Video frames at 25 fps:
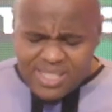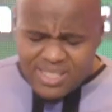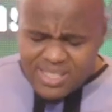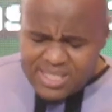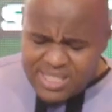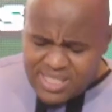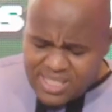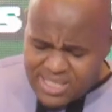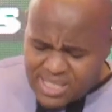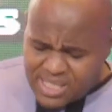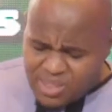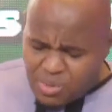
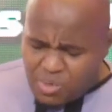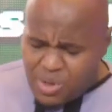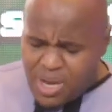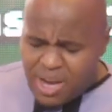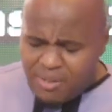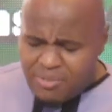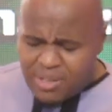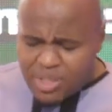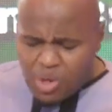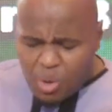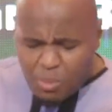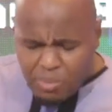sisters, we have
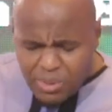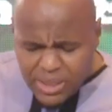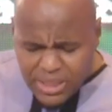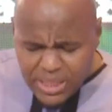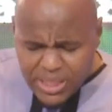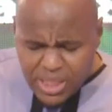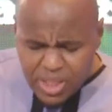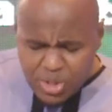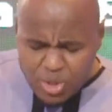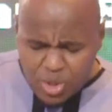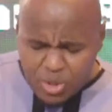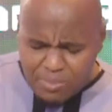an
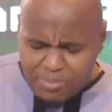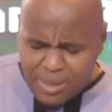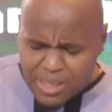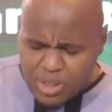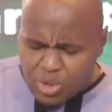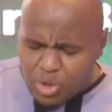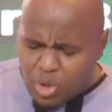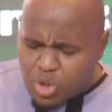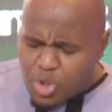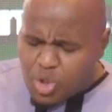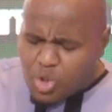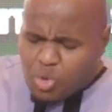obligation, but
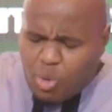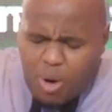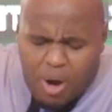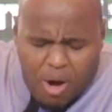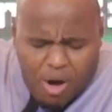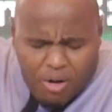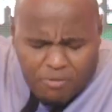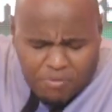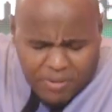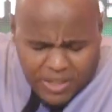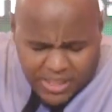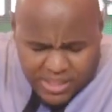not to our
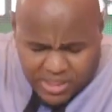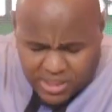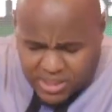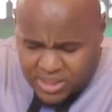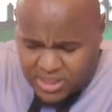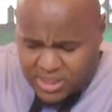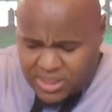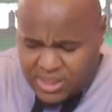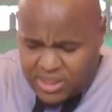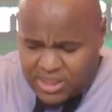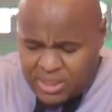flesh,